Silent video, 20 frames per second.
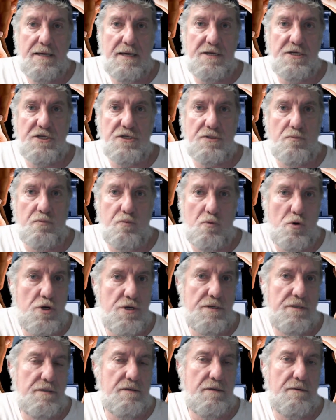just
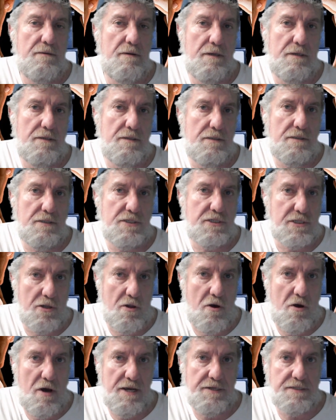wouldn't
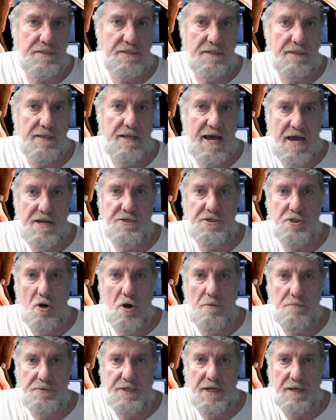slice larger
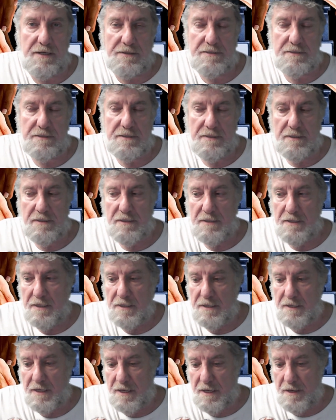objects.
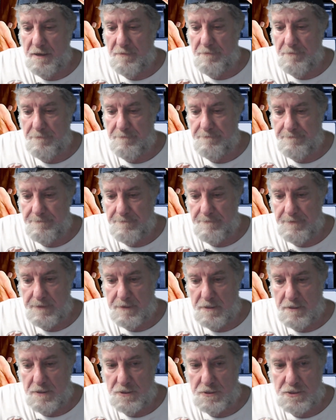So
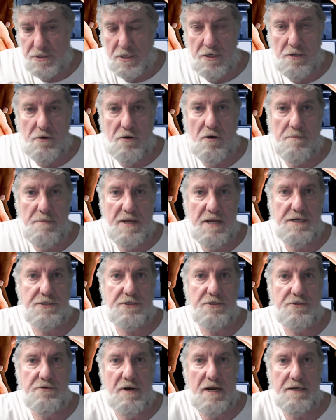I managed
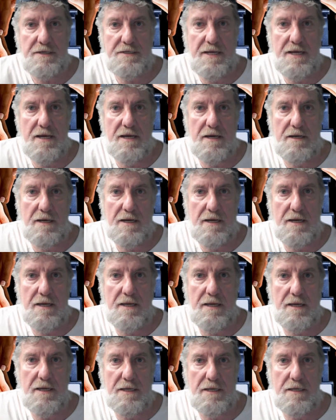to track down
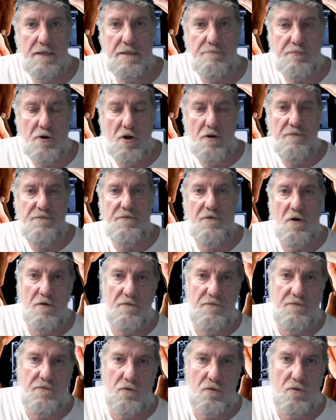a profile
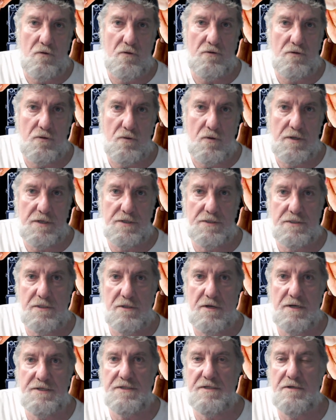for Orca
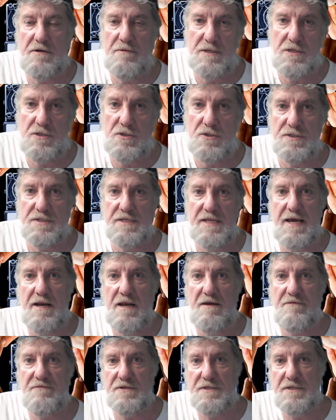Slicer, and I've been using that
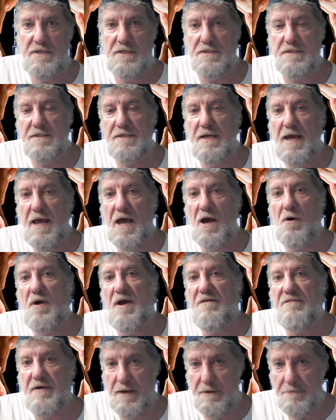ever since.
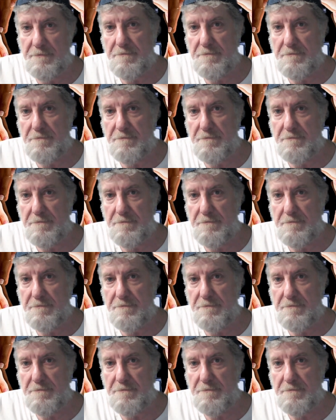However,